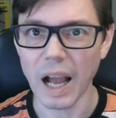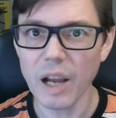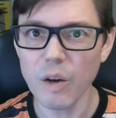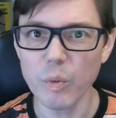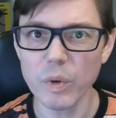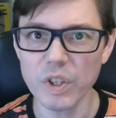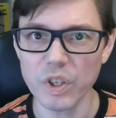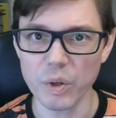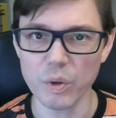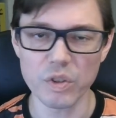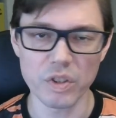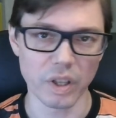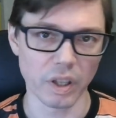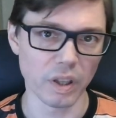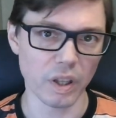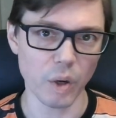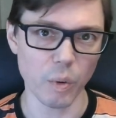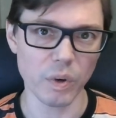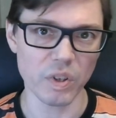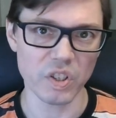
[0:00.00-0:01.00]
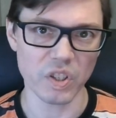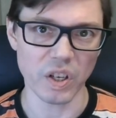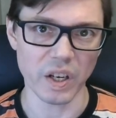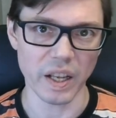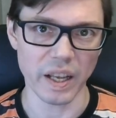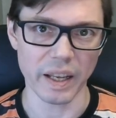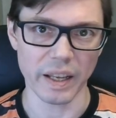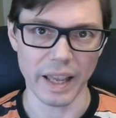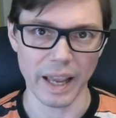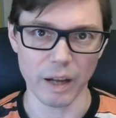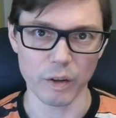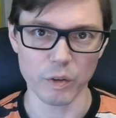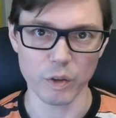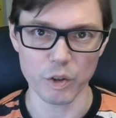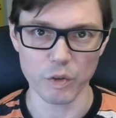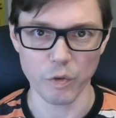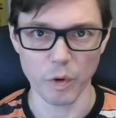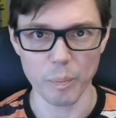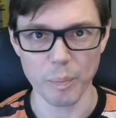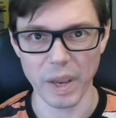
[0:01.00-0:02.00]
I would use the lower city
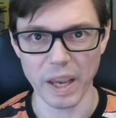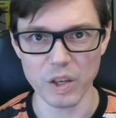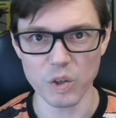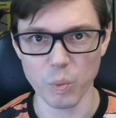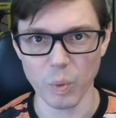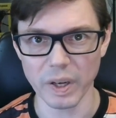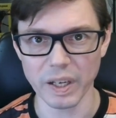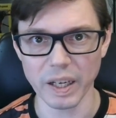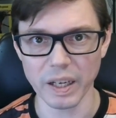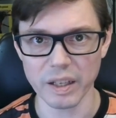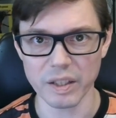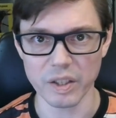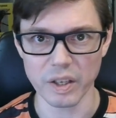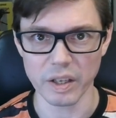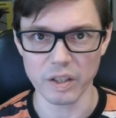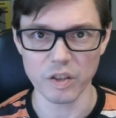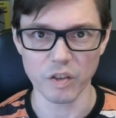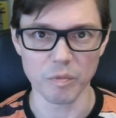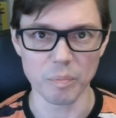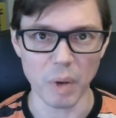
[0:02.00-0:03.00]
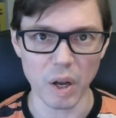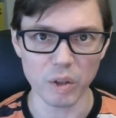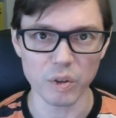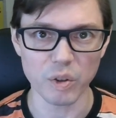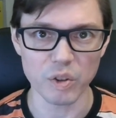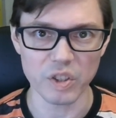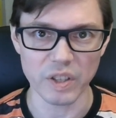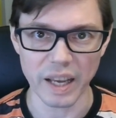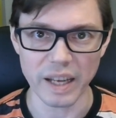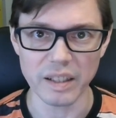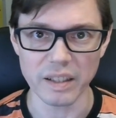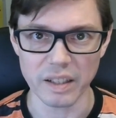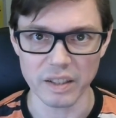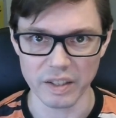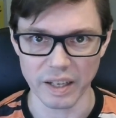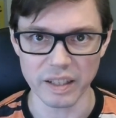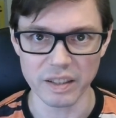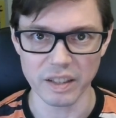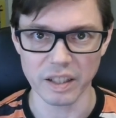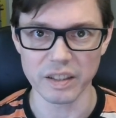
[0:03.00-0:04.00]
encounters from page 186 of Baldur's Gate
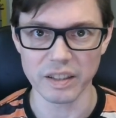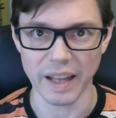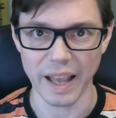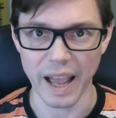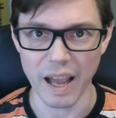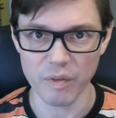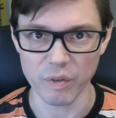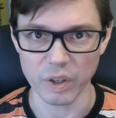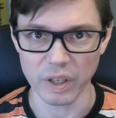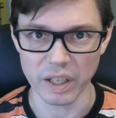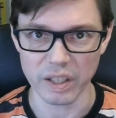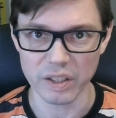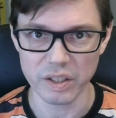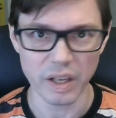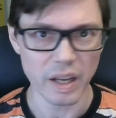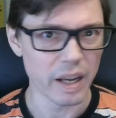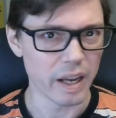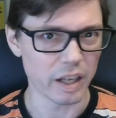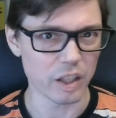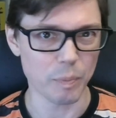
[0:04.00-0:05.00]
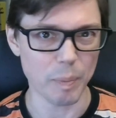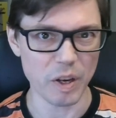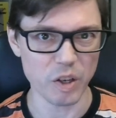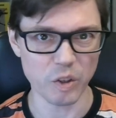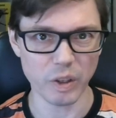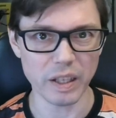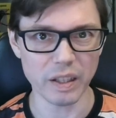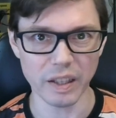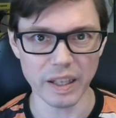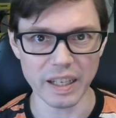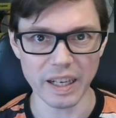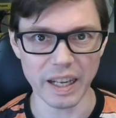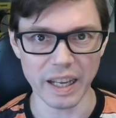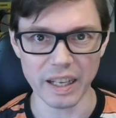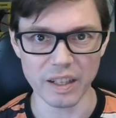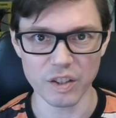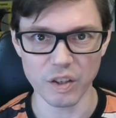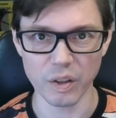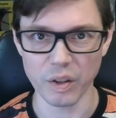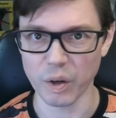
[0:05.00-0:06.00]
Descent into Avernus, especially leaning
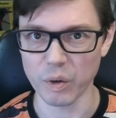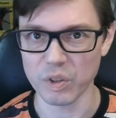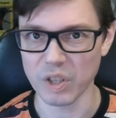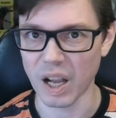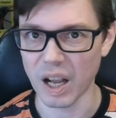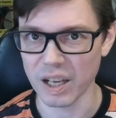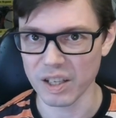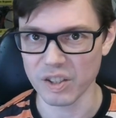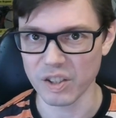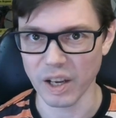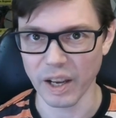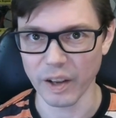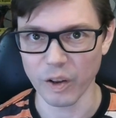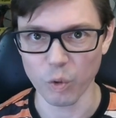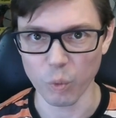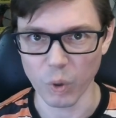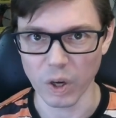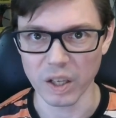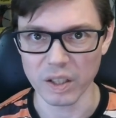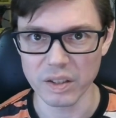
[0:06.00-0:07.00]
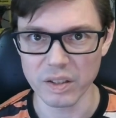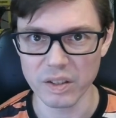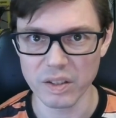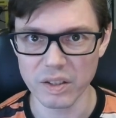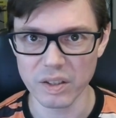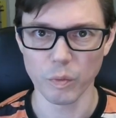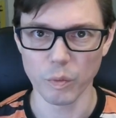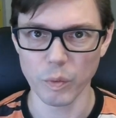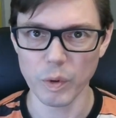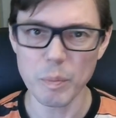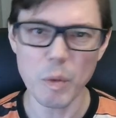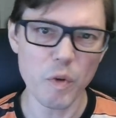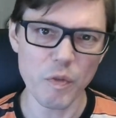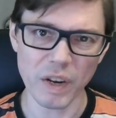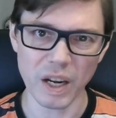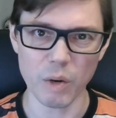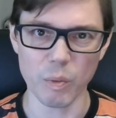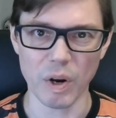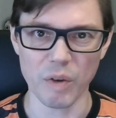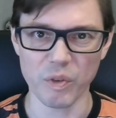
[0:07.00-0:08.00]
into those hostile ones. Remove
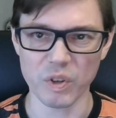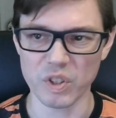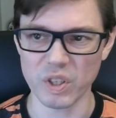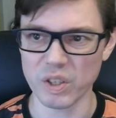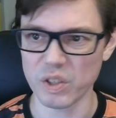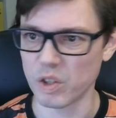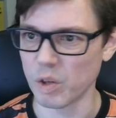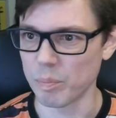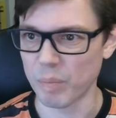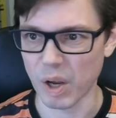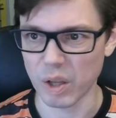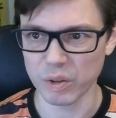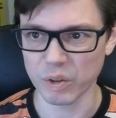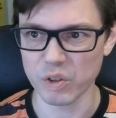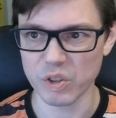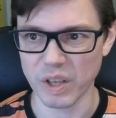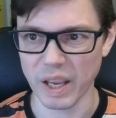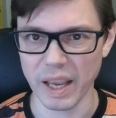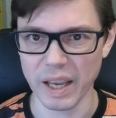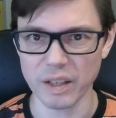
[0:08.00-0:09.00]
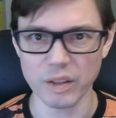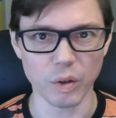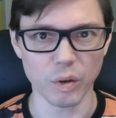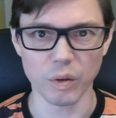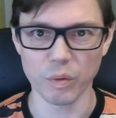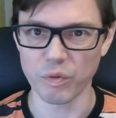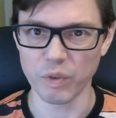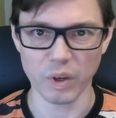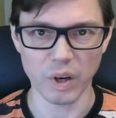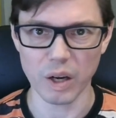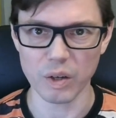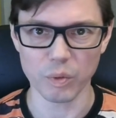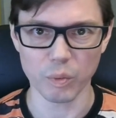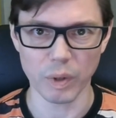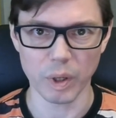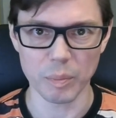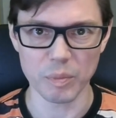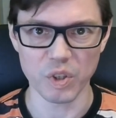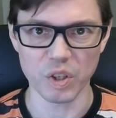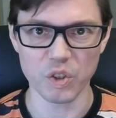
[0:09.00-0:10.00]
any references to Baldur's Gate or Forgotten
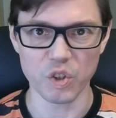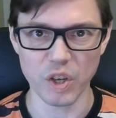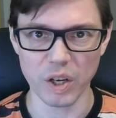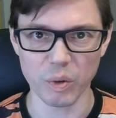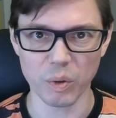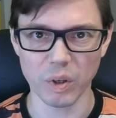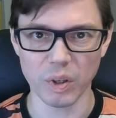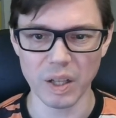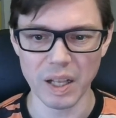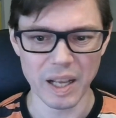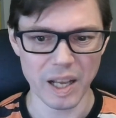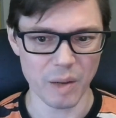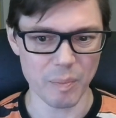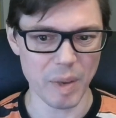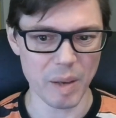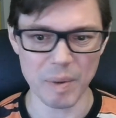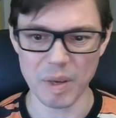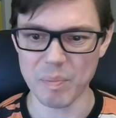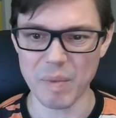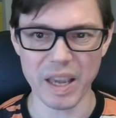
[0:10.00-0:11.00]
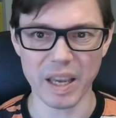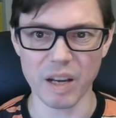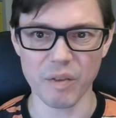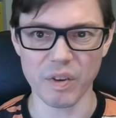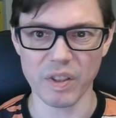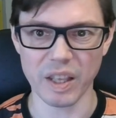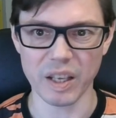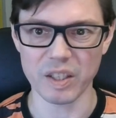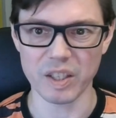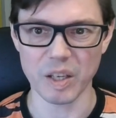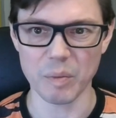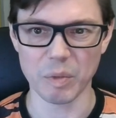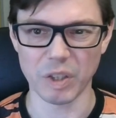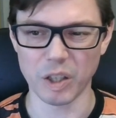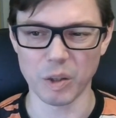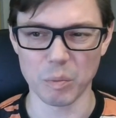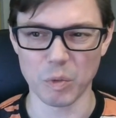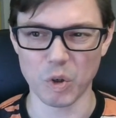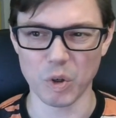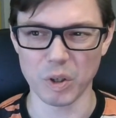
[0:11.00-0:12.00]
Realms in general, and maybe make everything seem a
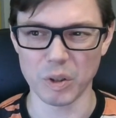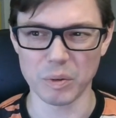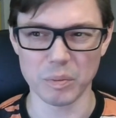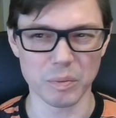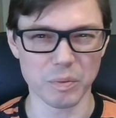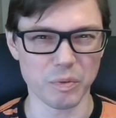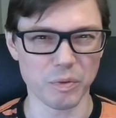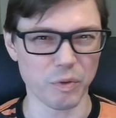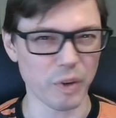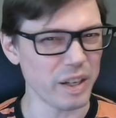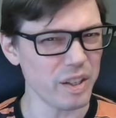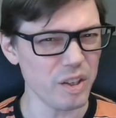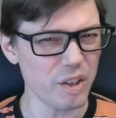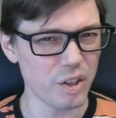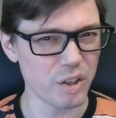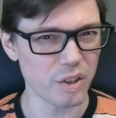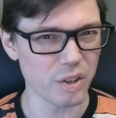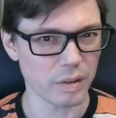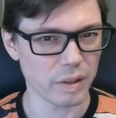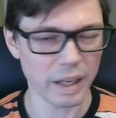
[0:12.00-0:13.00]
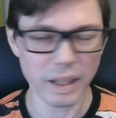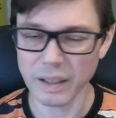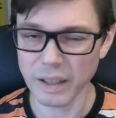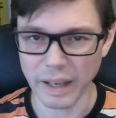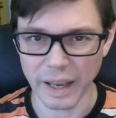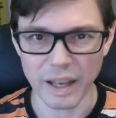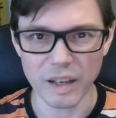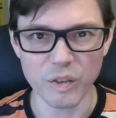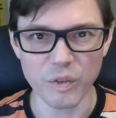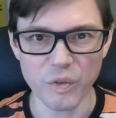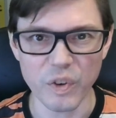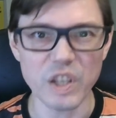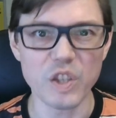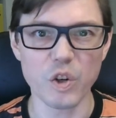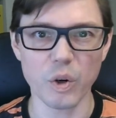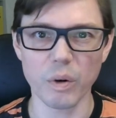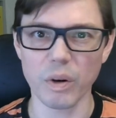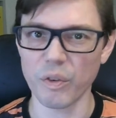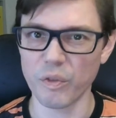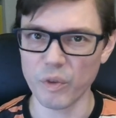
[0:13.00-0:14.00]
little more French? And again,
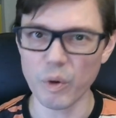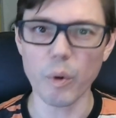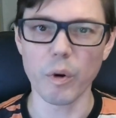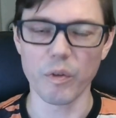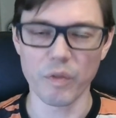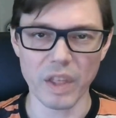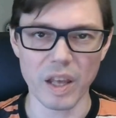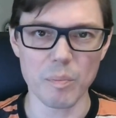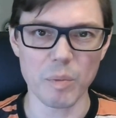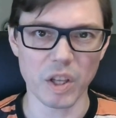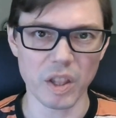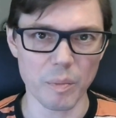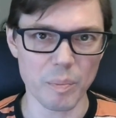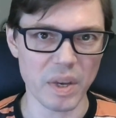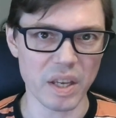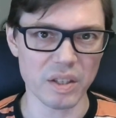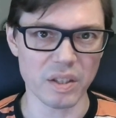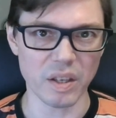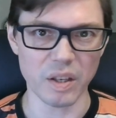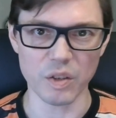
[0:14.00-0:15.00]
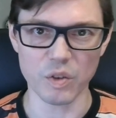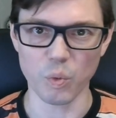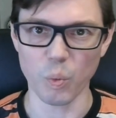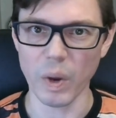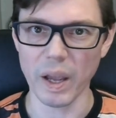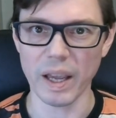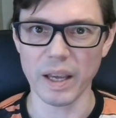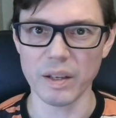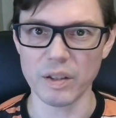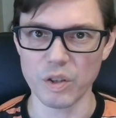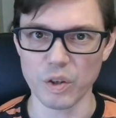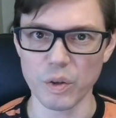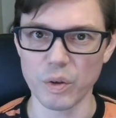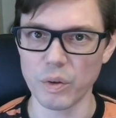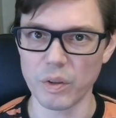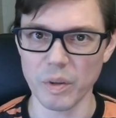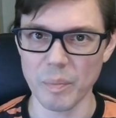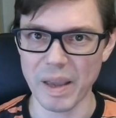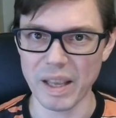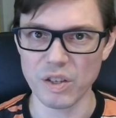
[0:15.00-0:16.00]
feature a few of them on the PC's way to
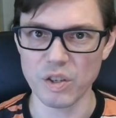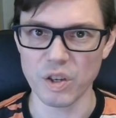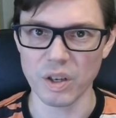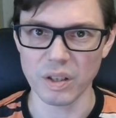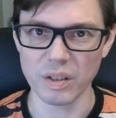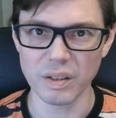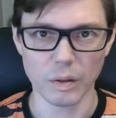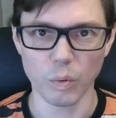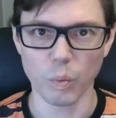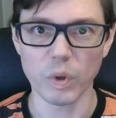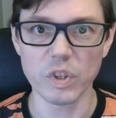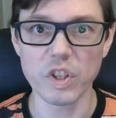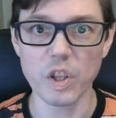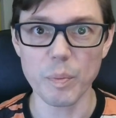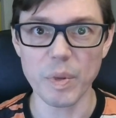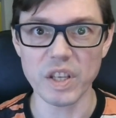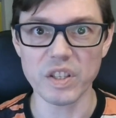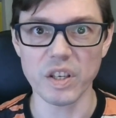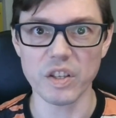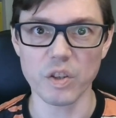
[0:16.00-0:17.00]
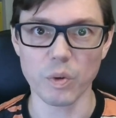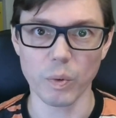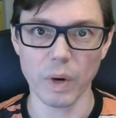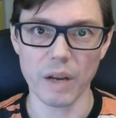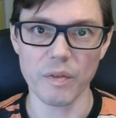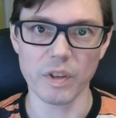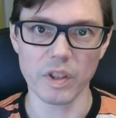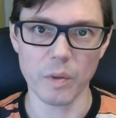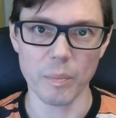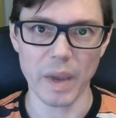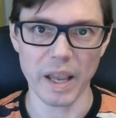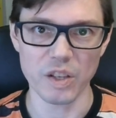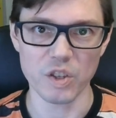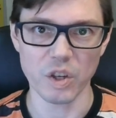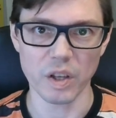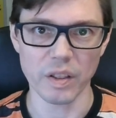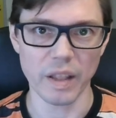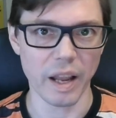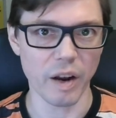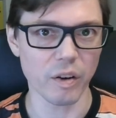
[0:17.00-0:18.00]
the mansion. Once the PCs arrive at the
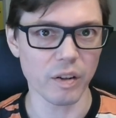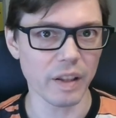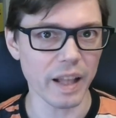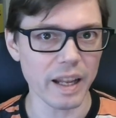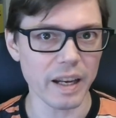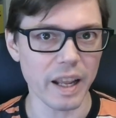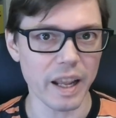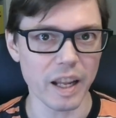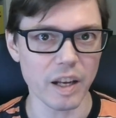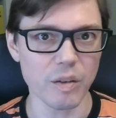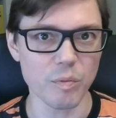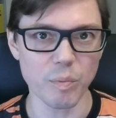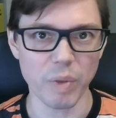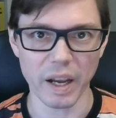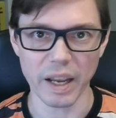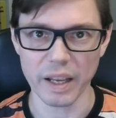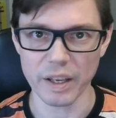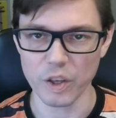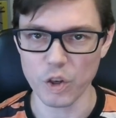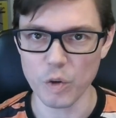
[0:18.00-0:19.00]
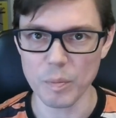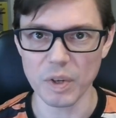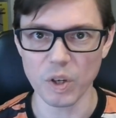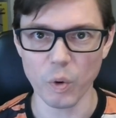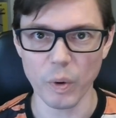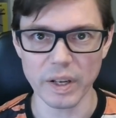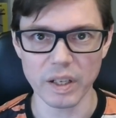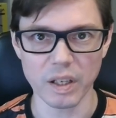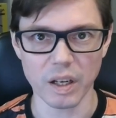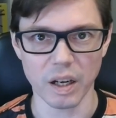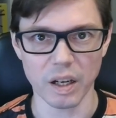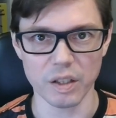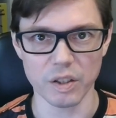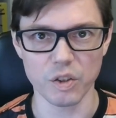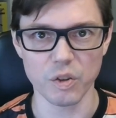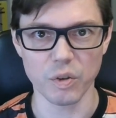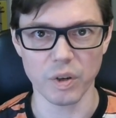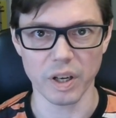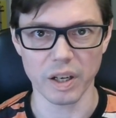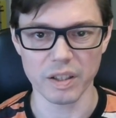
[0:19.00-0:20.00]
mansion, they are let in by a humanoid
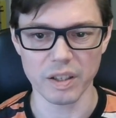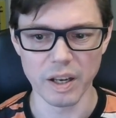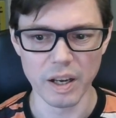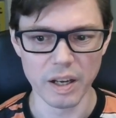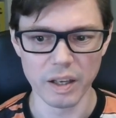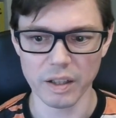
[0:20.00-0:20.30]
construct.